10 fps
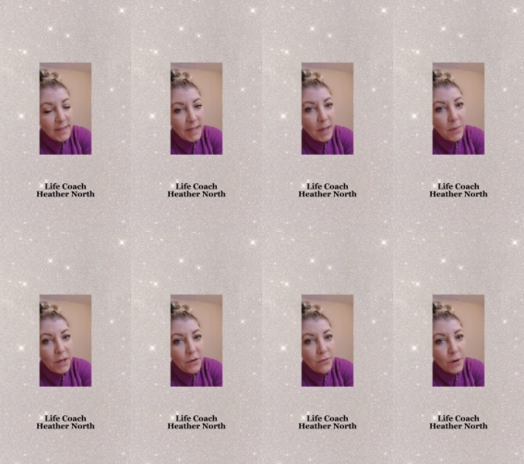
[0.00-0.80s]
keeping
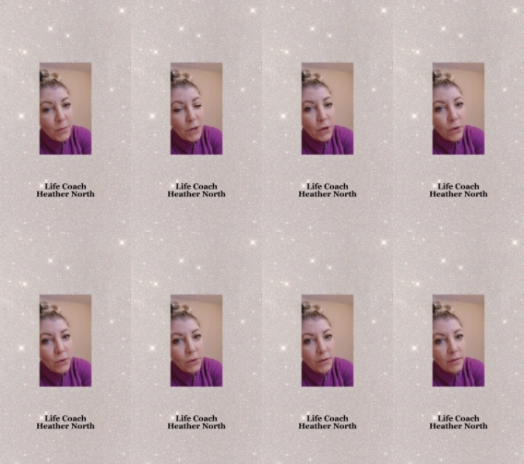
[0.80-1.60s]
you from your
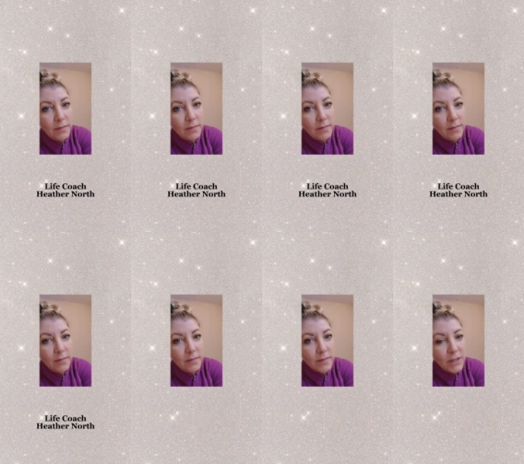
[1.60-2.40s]
goal,
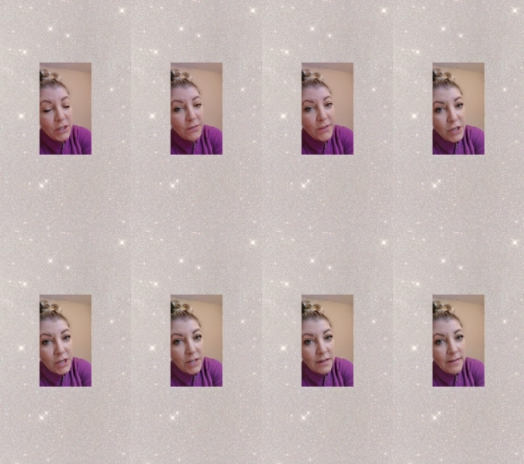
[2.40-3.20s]
your
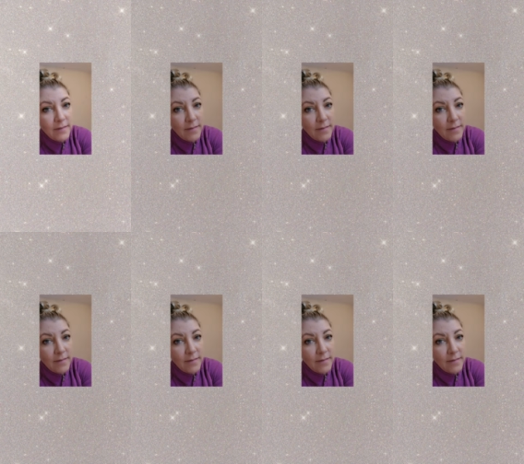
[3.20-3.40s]
vision?